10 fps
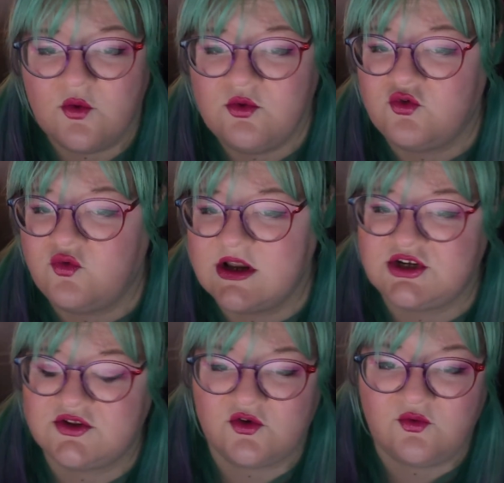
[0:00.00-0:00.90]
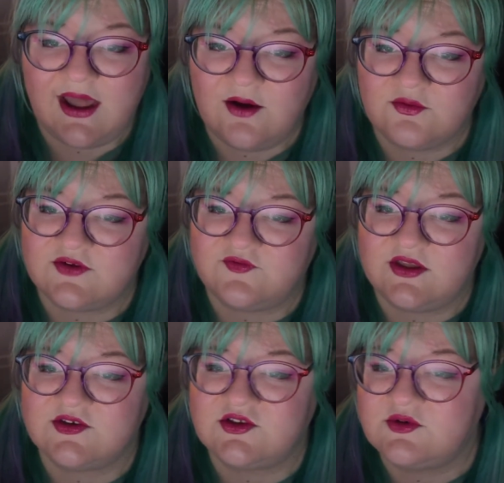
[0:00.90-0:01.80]
will crash to the ground if
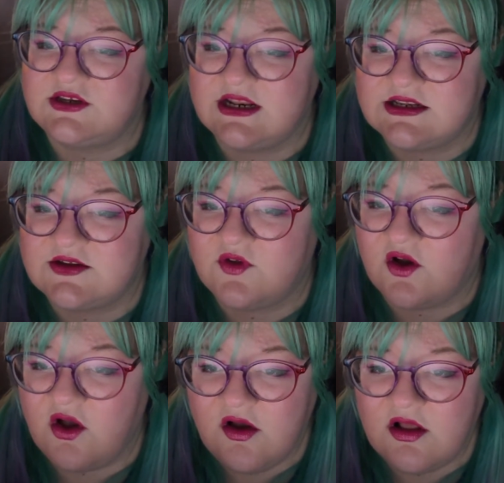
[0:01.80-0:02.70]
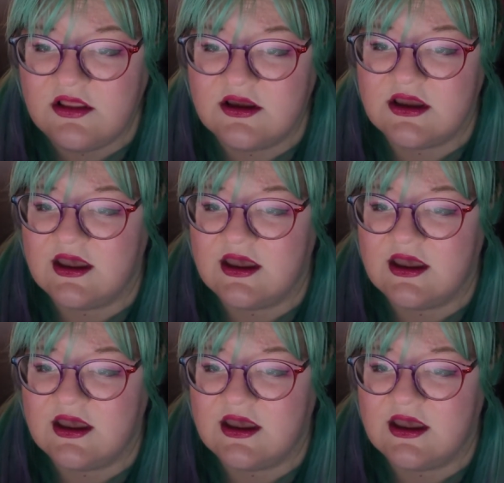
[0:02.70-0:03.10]
there is no tenant of the hall.